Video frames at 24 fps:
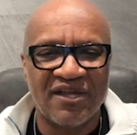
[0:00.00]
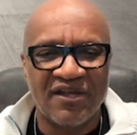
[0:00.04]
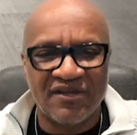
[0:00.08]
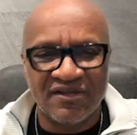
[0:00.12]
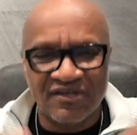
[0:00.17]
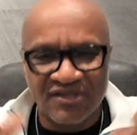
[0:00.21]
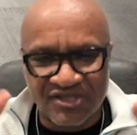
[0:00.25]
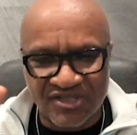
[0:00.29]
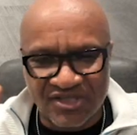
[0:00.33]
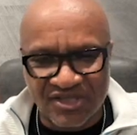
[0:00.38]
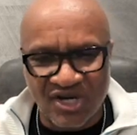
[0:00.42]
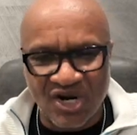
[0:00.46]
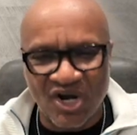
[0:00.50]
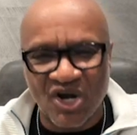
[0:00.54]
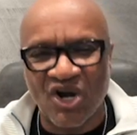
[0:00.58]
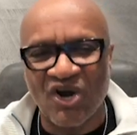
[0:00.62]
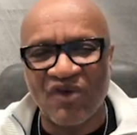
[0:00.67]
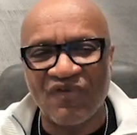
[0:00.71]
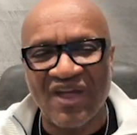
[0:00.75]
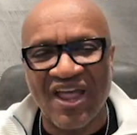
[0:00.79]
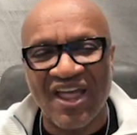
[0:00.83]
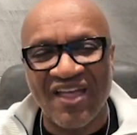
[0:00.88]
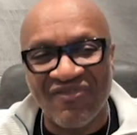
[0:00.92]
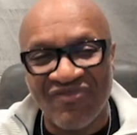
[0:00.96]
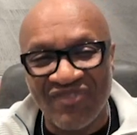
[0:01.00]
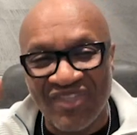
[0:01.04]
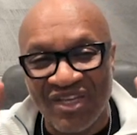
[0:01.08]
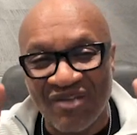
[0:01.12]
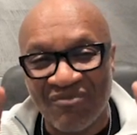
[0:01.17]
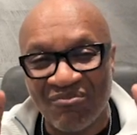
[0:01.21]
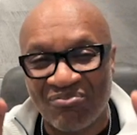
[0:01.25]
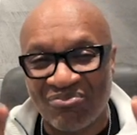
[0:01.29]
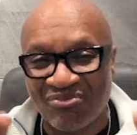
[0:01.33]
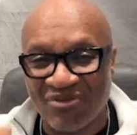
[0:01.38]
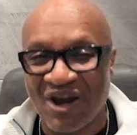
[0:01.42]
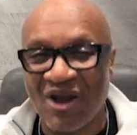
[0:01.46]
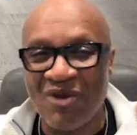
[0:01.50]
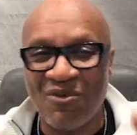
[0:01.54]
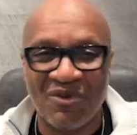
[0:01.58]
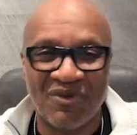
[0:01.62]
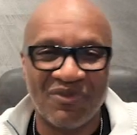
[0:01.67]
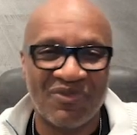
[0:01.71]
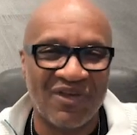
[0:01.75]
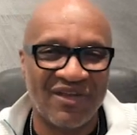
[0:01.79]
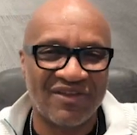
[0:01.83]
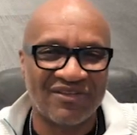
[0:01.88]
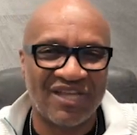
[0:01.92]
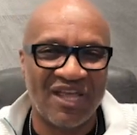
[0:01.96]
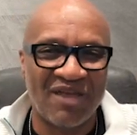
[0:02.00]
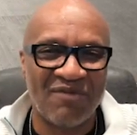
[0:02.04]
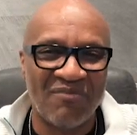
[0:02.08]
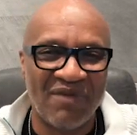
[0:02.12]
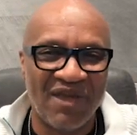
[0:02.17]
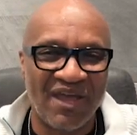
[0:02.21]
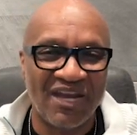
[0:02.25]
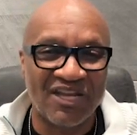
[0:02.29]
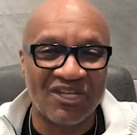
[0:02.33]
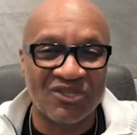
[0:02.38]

serve, and then pray with us, amen,